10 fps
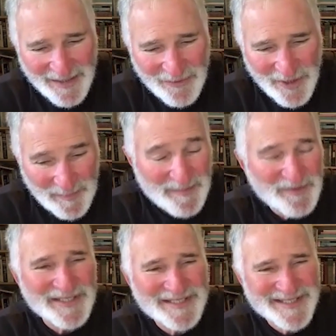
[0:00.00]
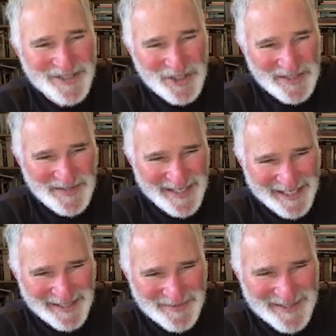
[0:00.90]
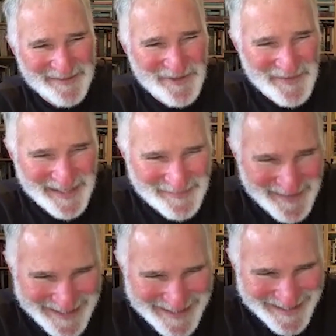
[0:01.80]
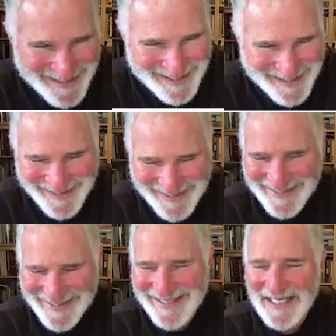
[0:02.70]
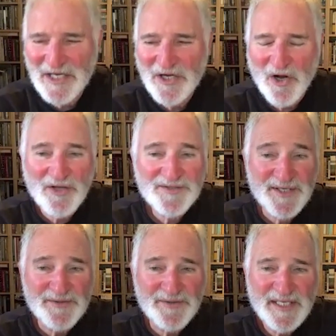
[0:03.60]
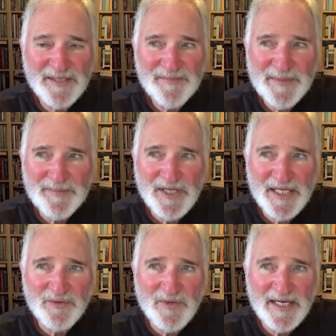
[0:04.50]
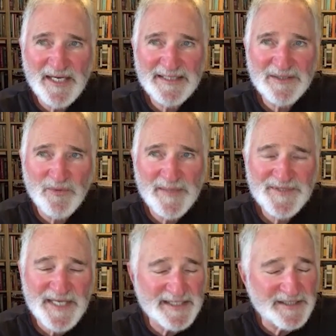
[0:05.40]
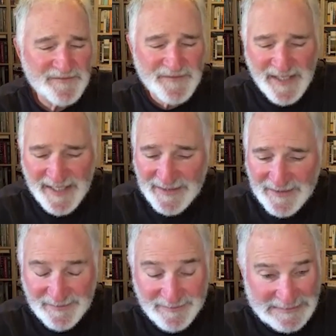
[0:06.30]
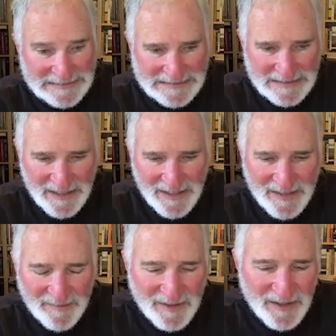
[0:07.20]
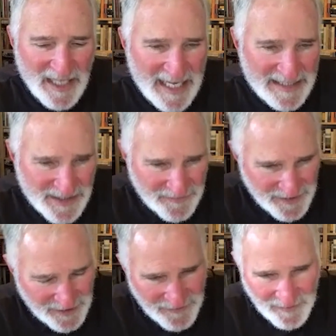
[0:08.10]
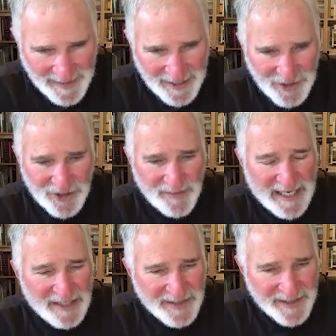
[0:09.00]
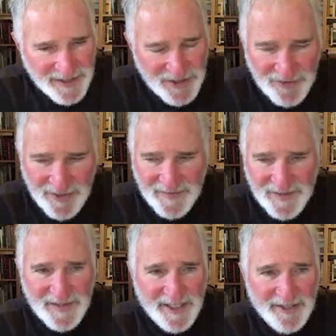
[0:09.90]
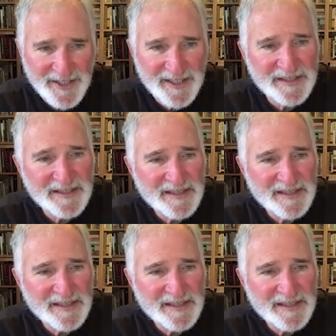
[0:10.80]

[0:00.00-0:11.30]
where people can suggest names, and we've had many suggestions. Also, people at the website can find lots of information about the history of this area,